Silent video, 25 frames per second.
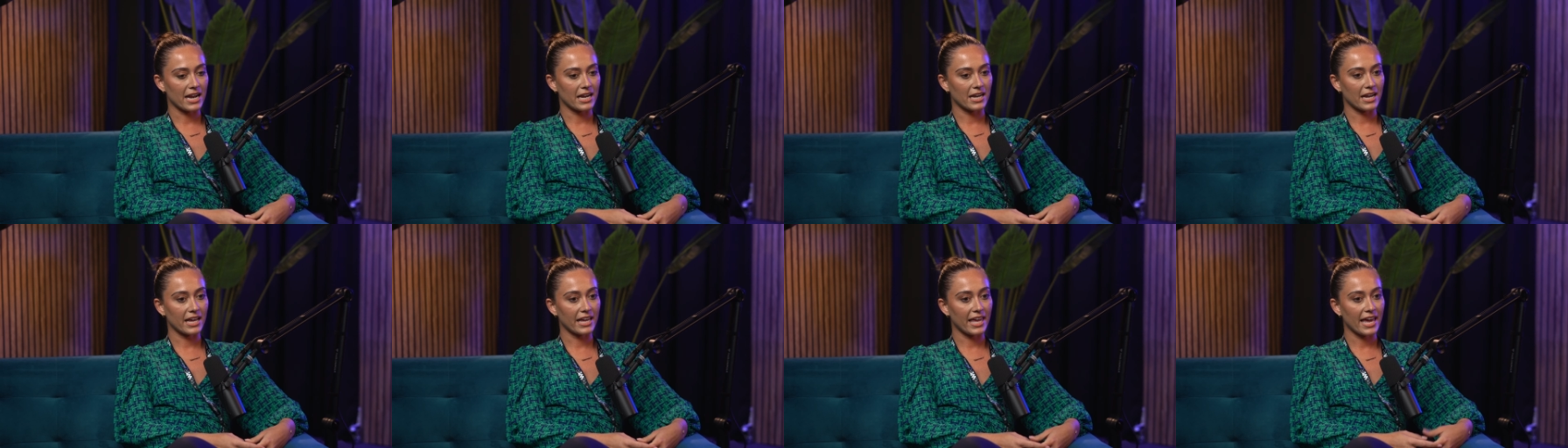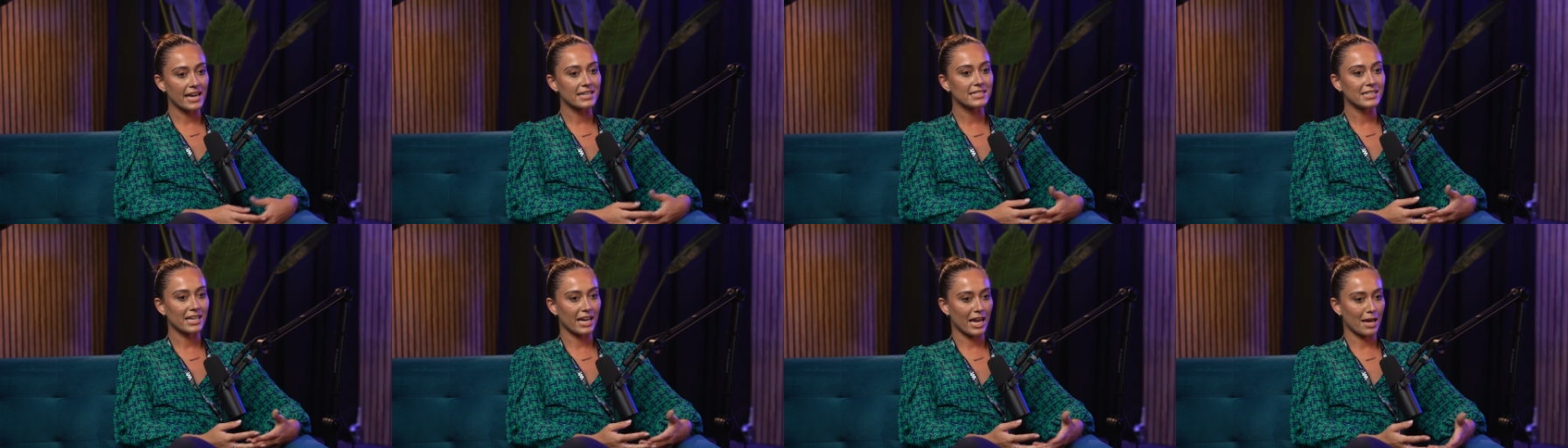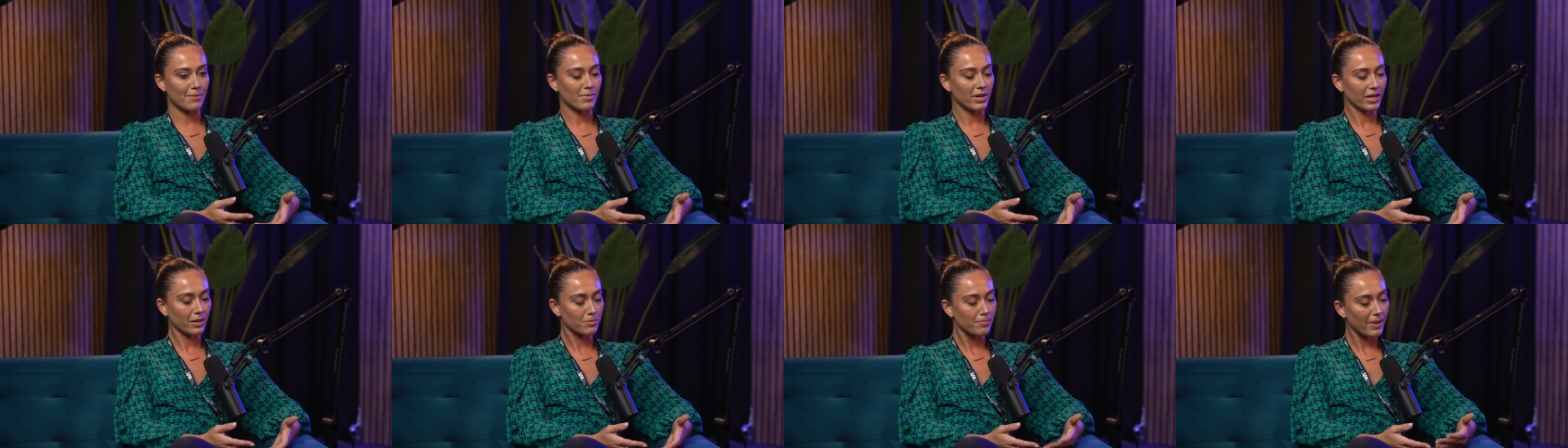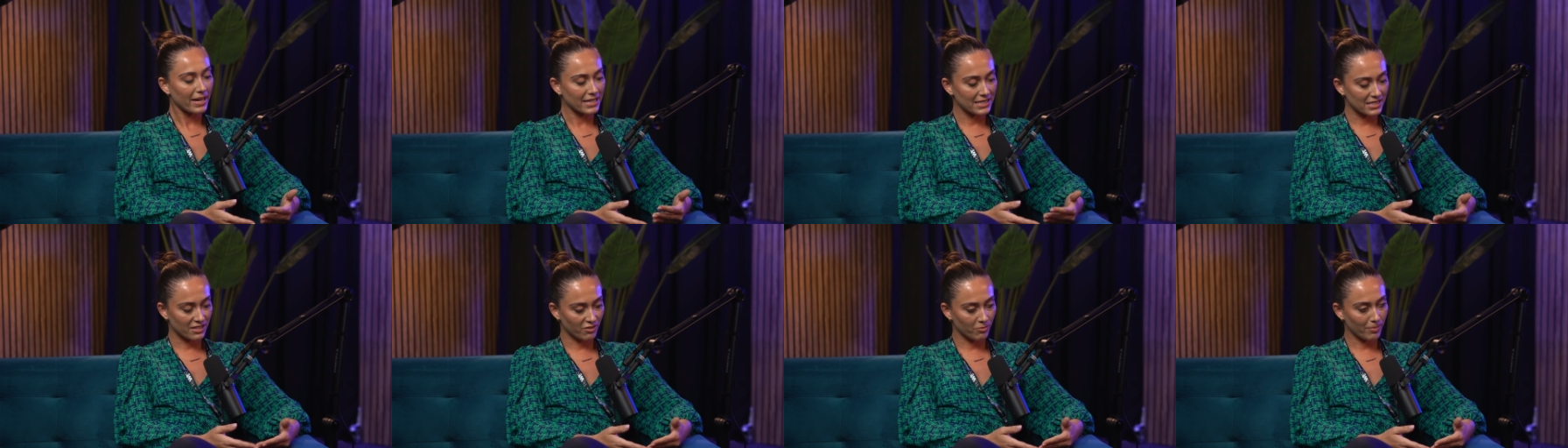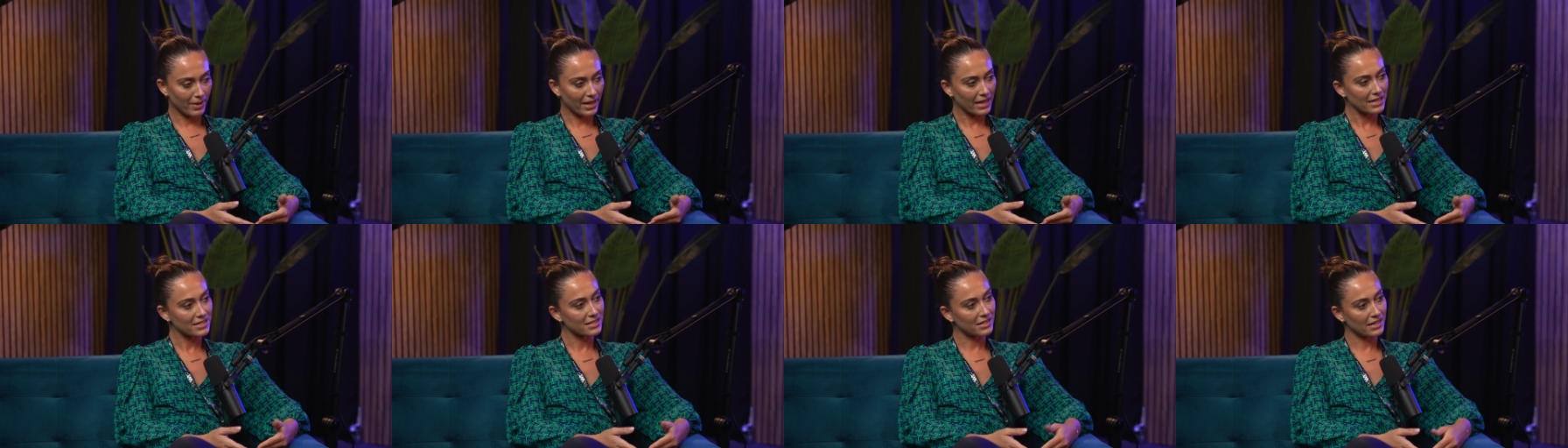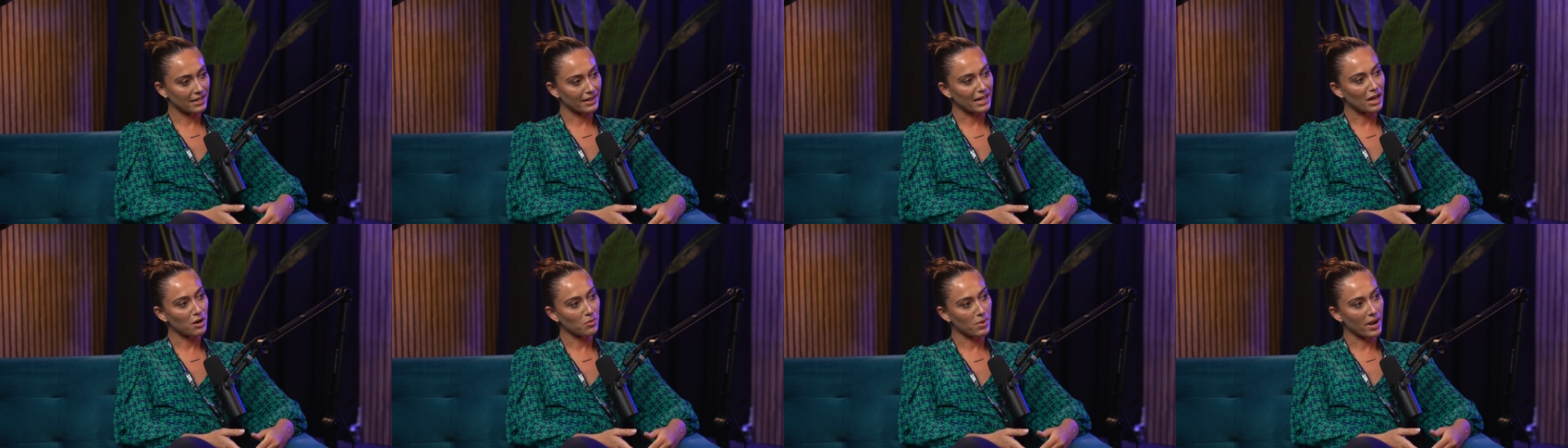And I guess I am a competitive person
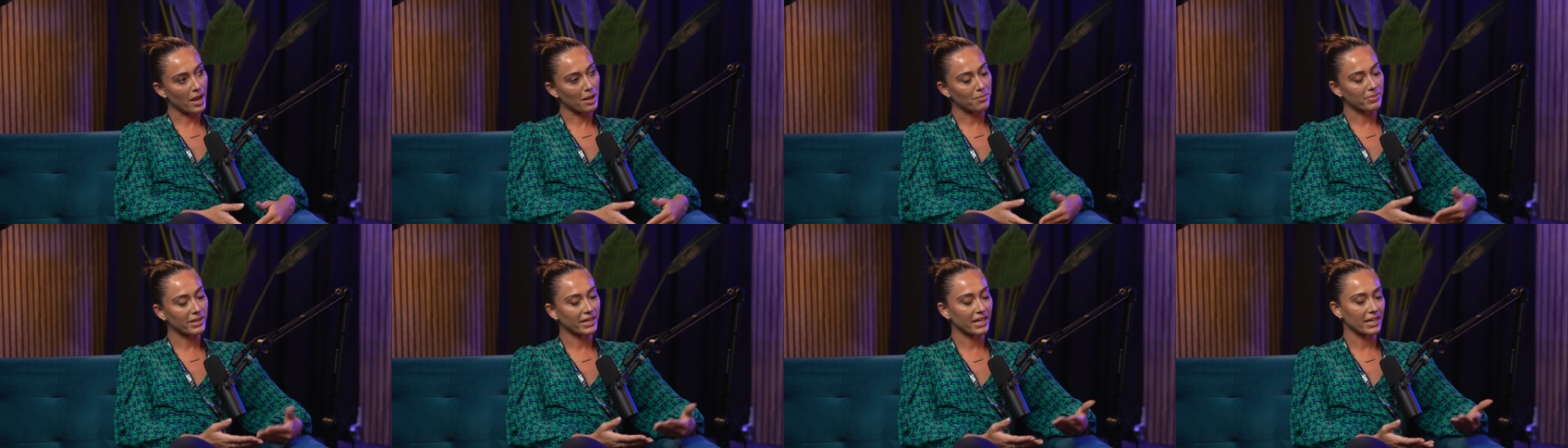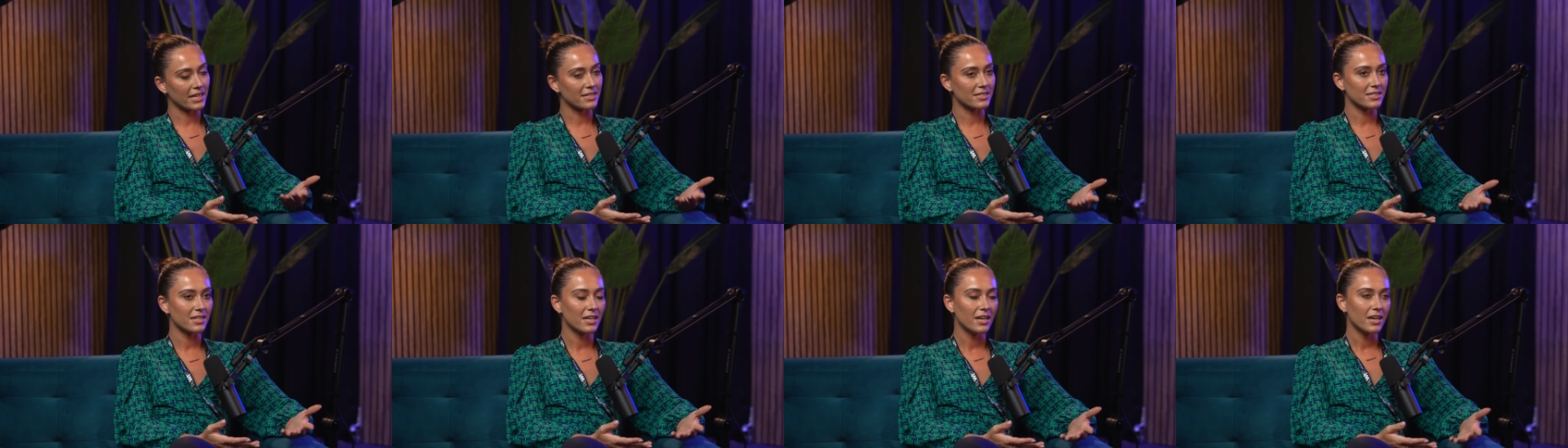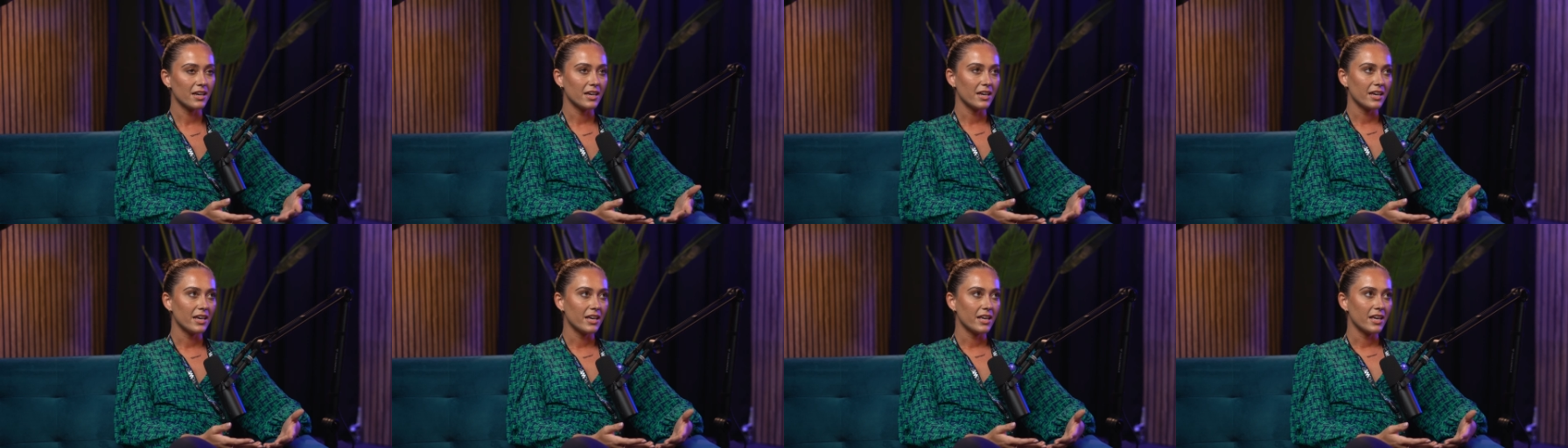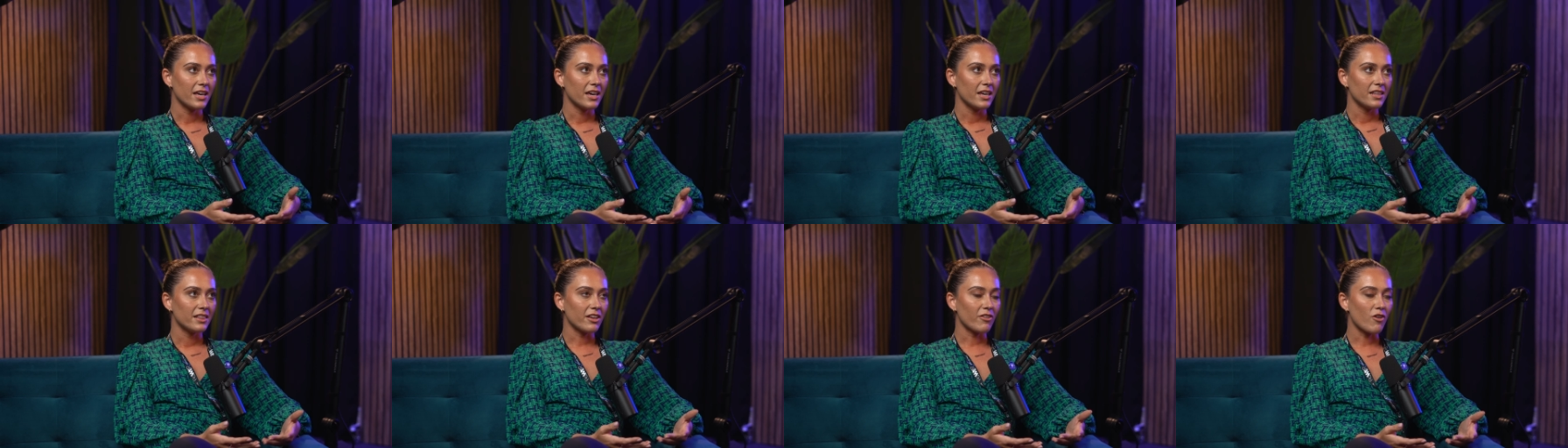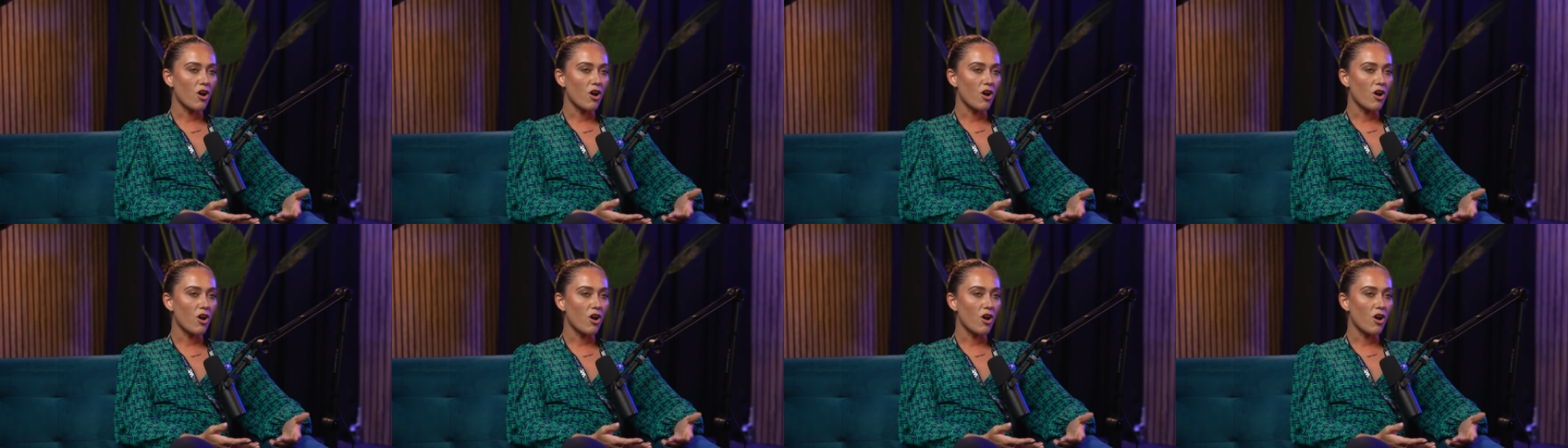in that way because there